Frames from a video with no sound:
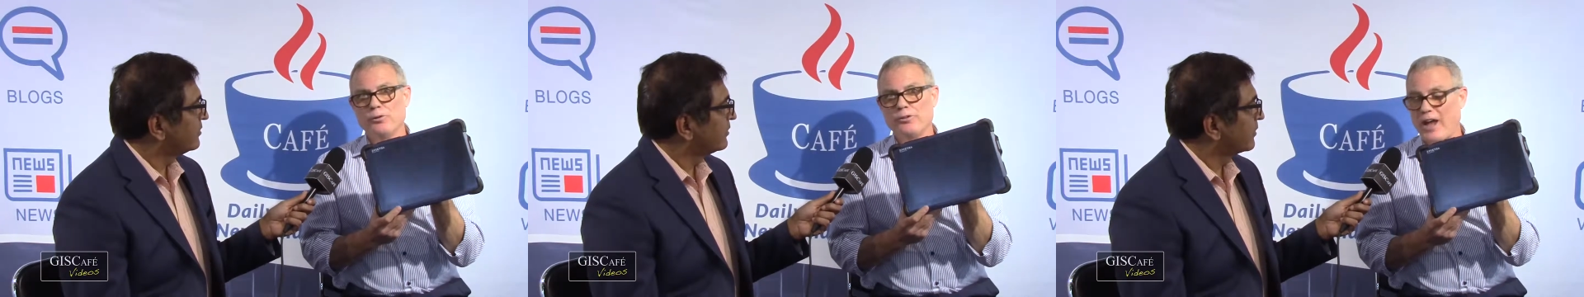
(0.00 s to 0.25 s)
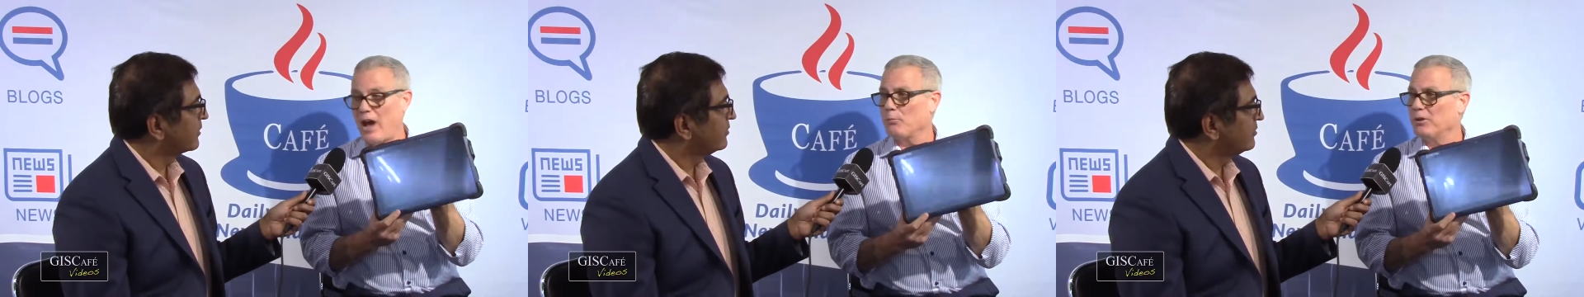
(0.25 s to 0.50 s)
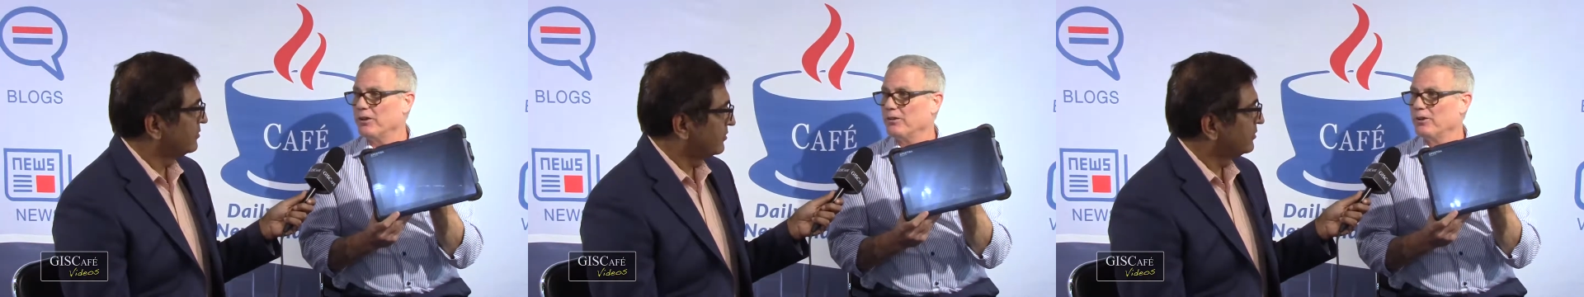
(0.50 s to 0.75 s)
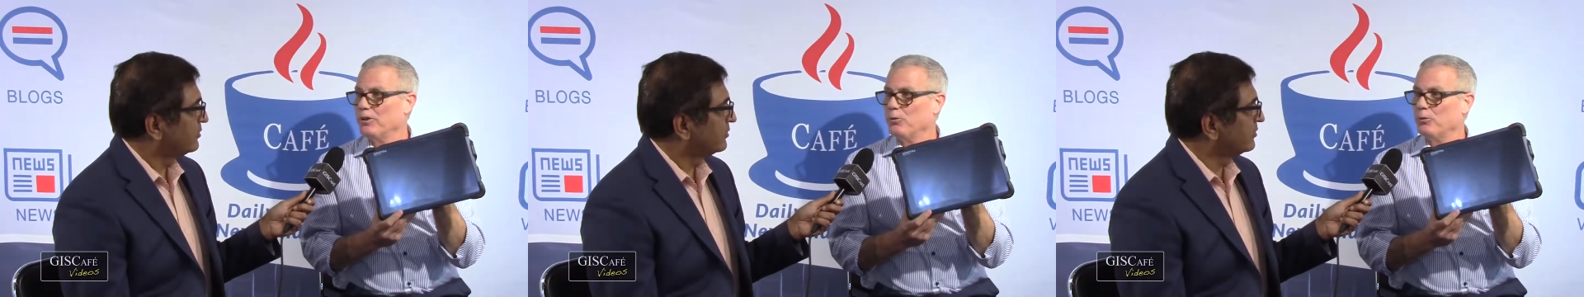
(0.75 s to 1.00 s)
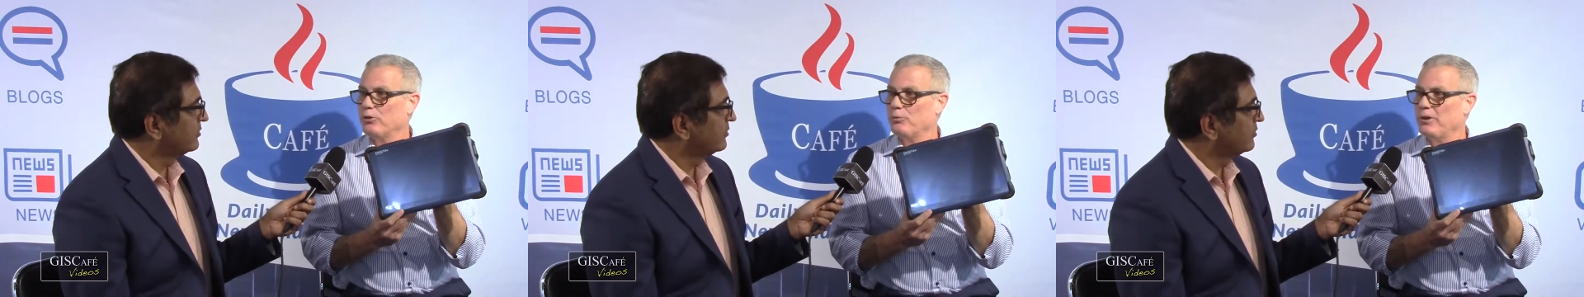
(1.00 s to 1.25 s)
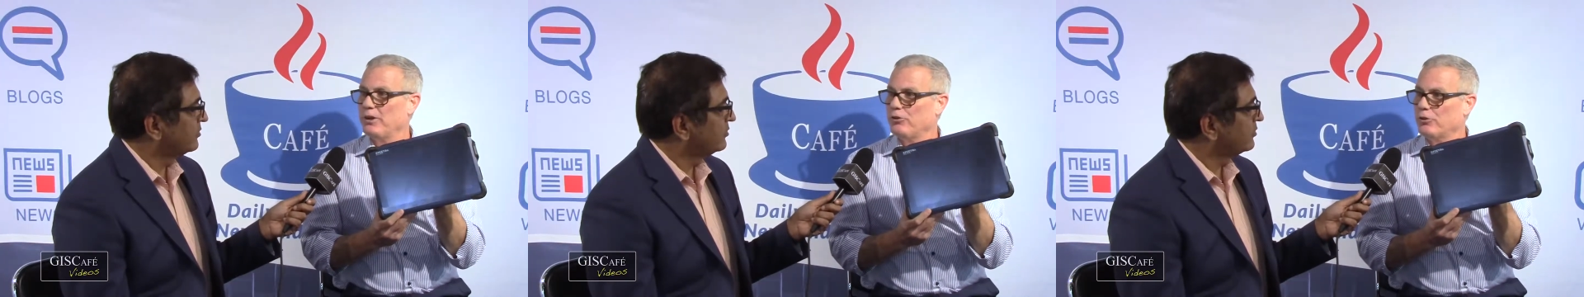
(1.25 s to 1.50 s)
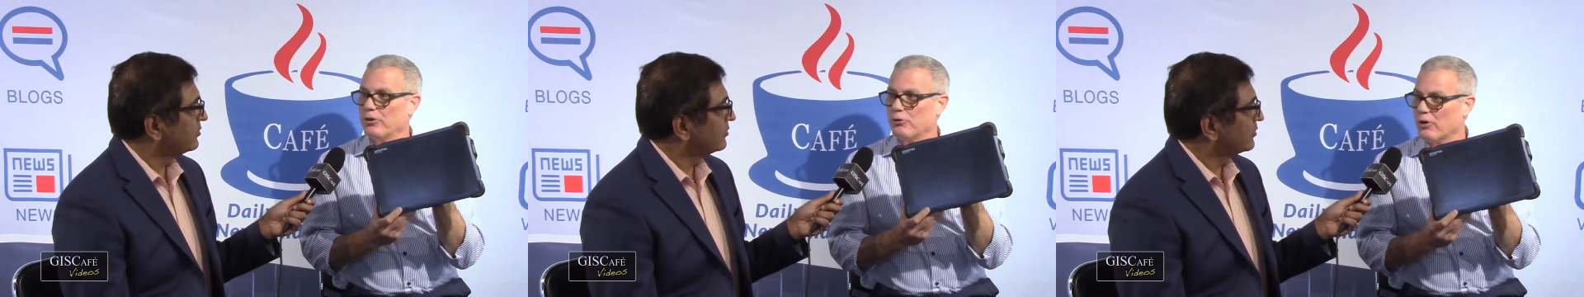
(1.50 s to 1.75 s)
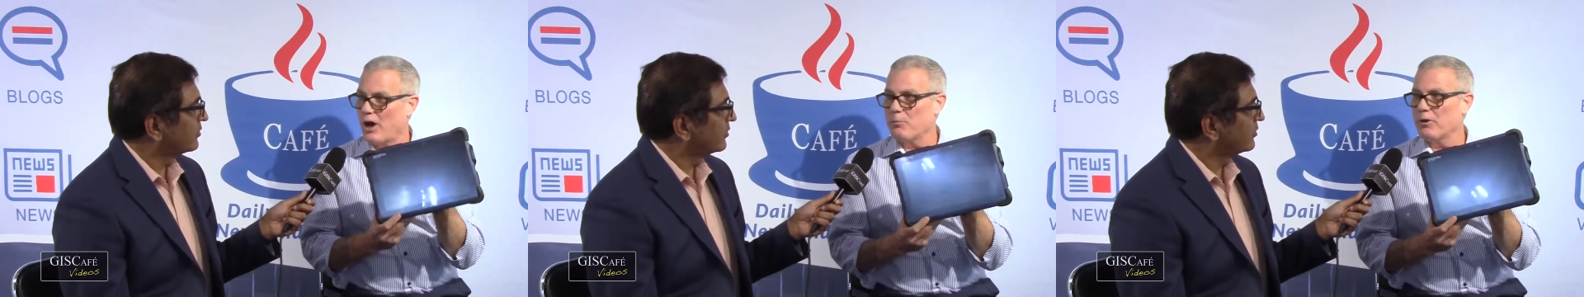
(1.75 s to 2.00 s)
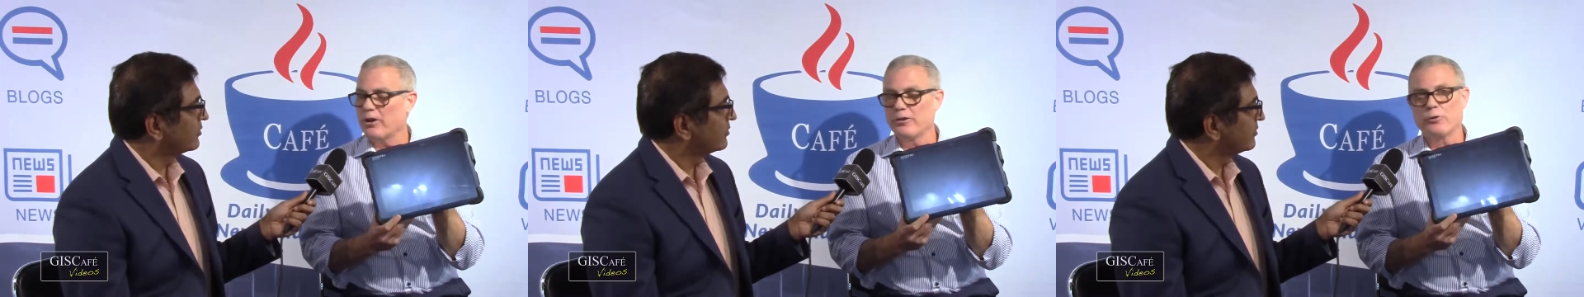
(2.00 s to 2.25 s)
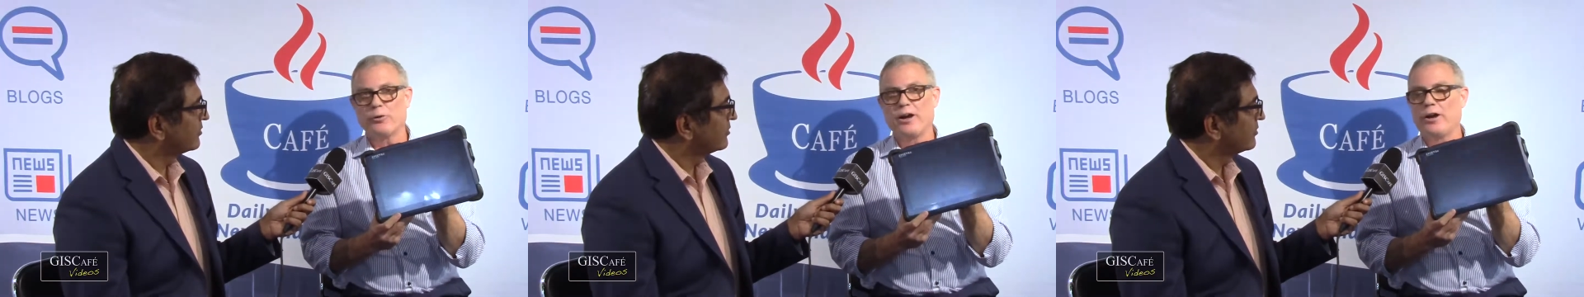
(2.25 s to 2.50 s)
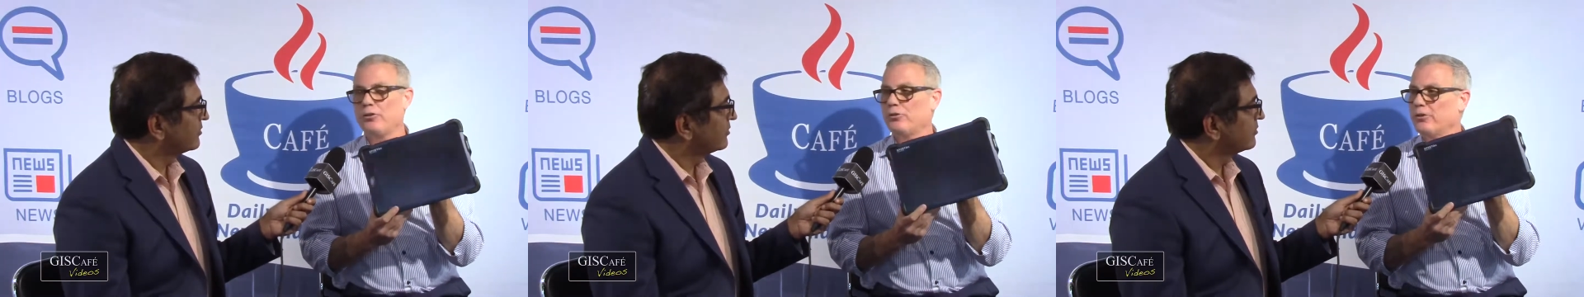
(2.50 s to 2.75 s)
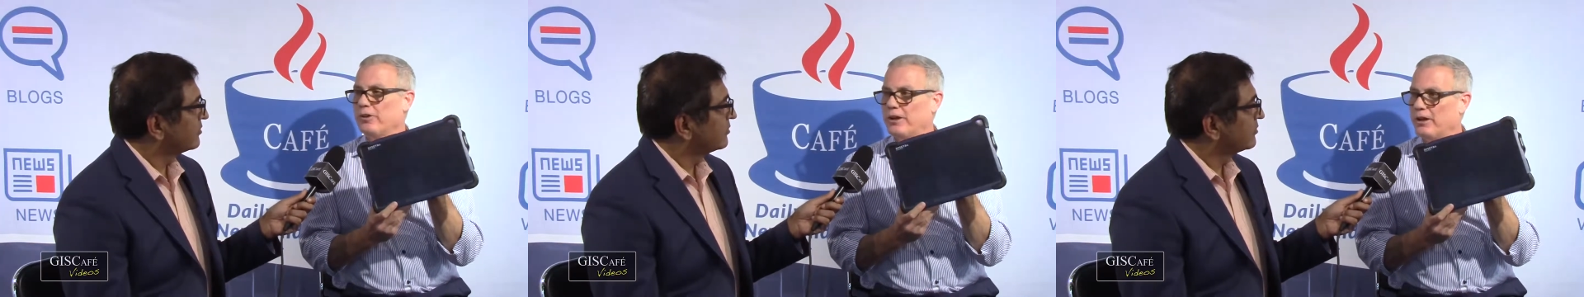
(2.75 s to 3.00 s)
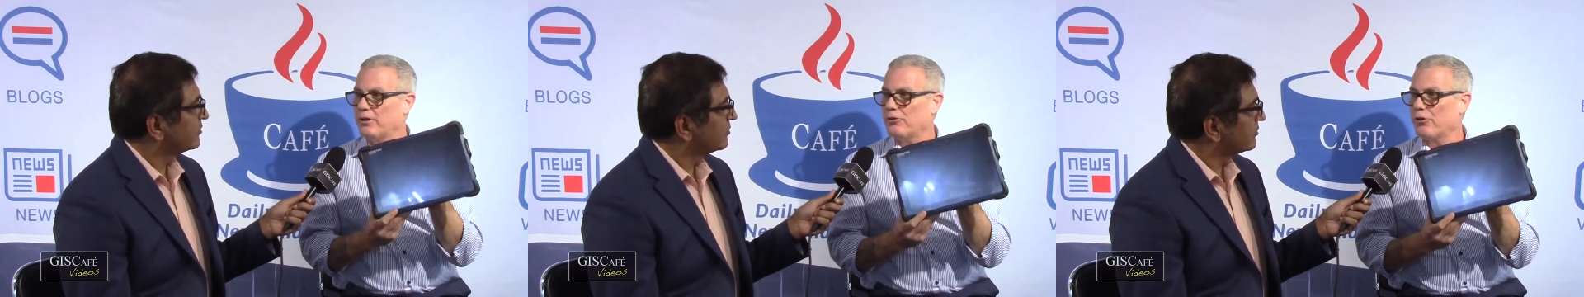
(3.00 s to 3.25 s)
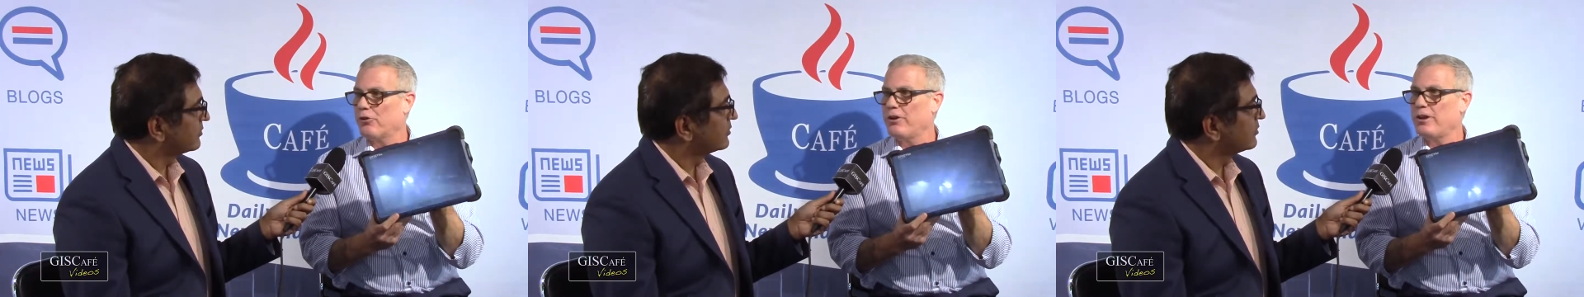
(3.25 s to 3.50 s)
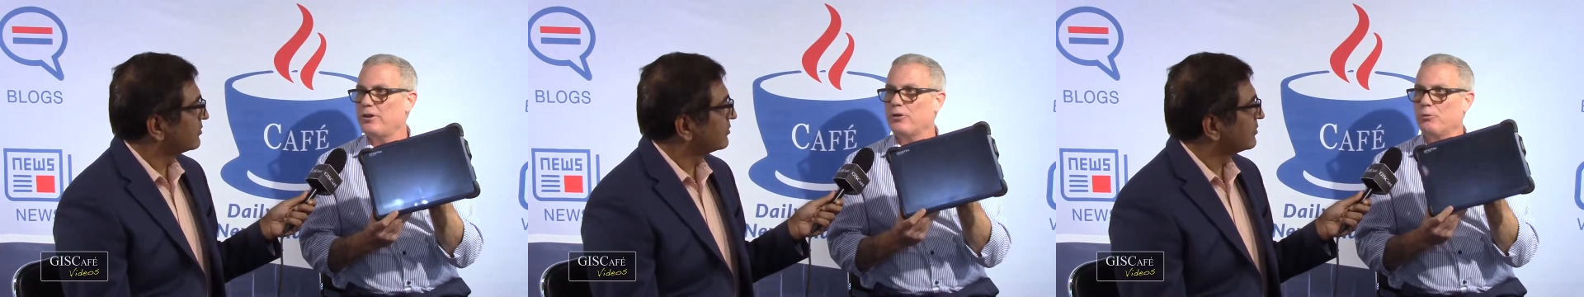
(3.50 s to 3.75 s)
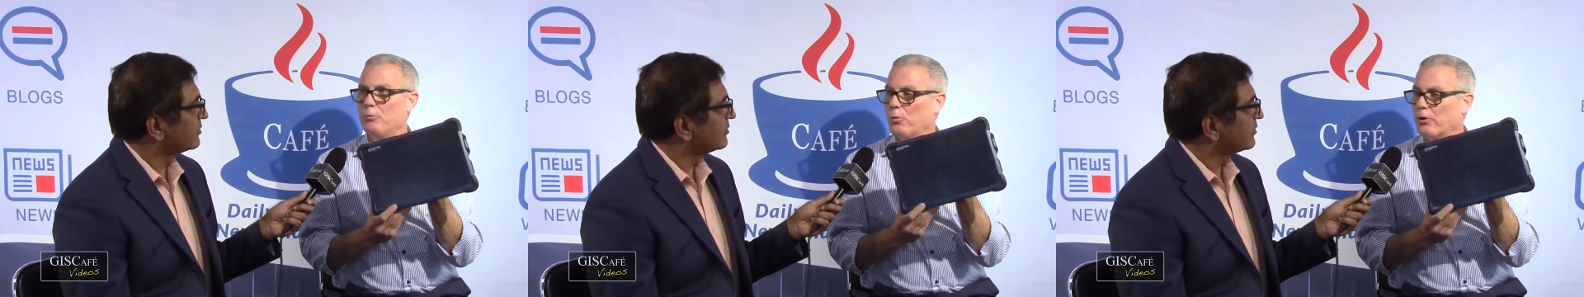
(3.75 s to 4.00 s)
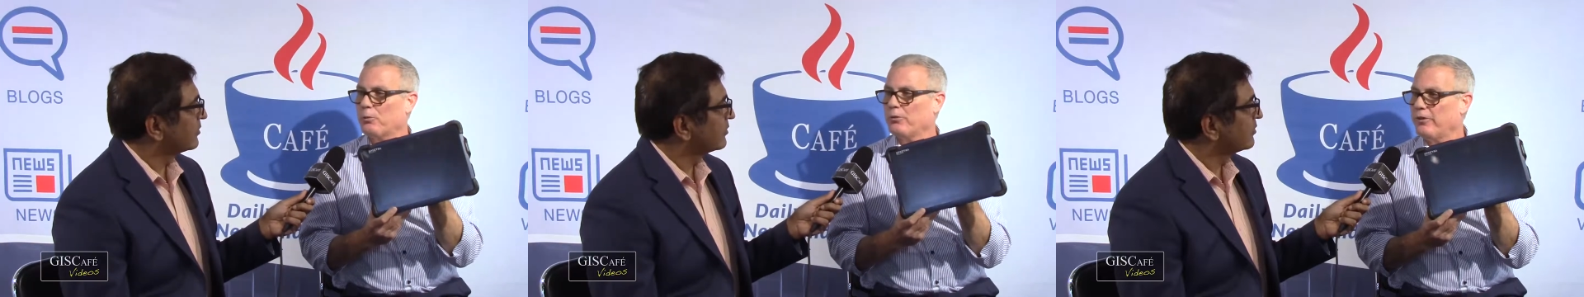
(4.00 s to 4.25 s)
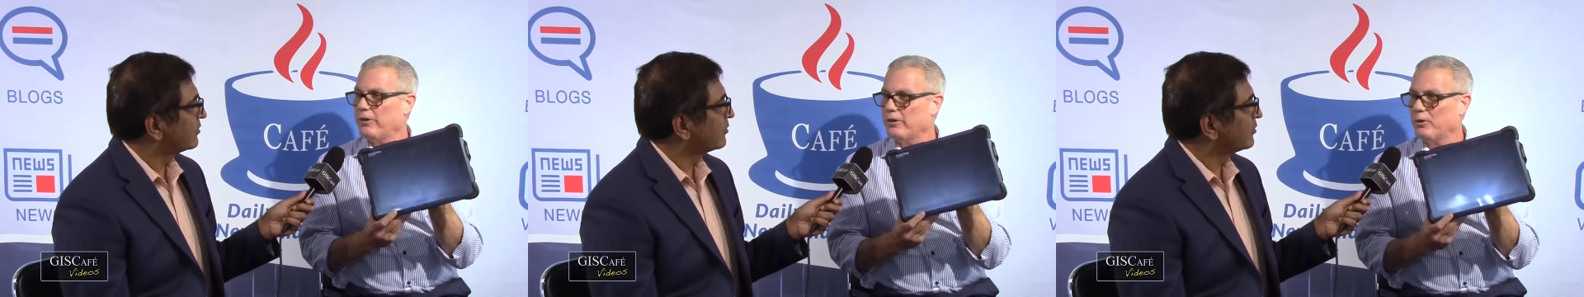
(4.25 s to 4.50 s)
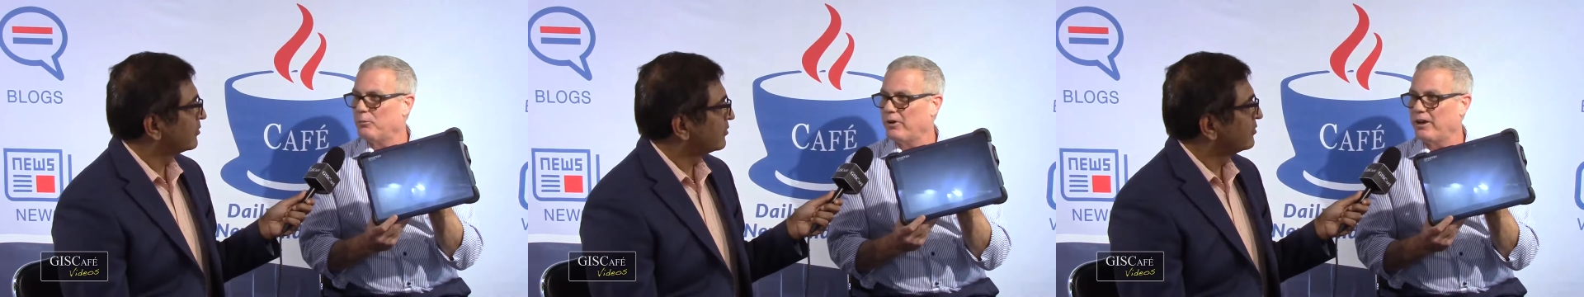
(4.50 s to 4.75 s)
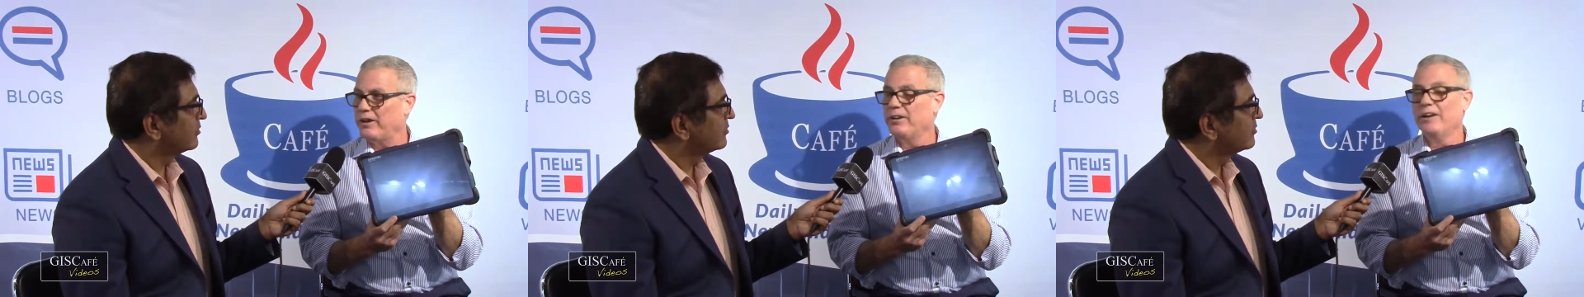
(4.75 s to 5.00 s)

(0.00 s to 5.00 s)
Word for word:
Speaker 1: tablet which means you can drop it on the ground, you can get it dirty, you can work with it in the mud,